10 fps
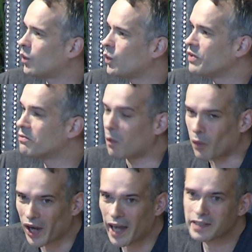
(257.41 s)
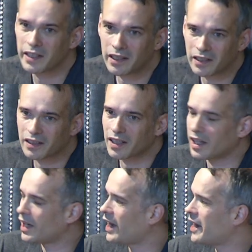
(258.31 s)
We formalized it,
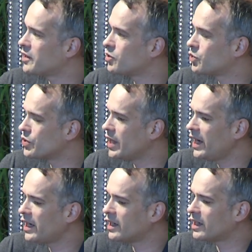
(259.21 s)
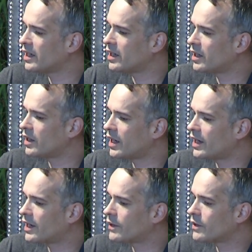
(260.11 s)
and today,
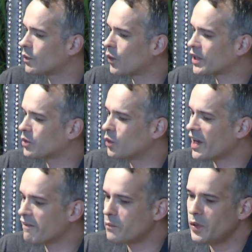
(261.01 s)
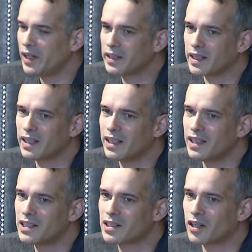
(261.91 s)
what we have built
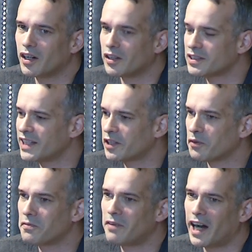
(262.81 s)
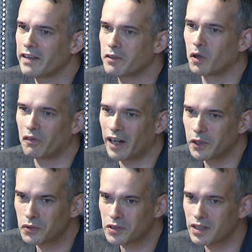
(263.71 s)
is a set of 5 core
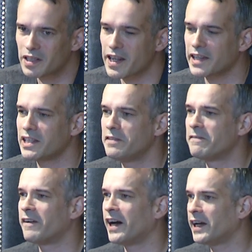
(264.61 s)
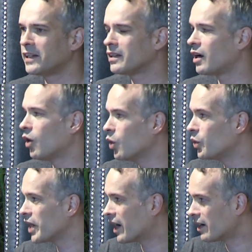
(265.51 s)
values that define who
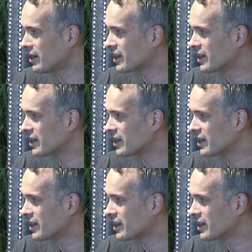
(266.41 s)
we are.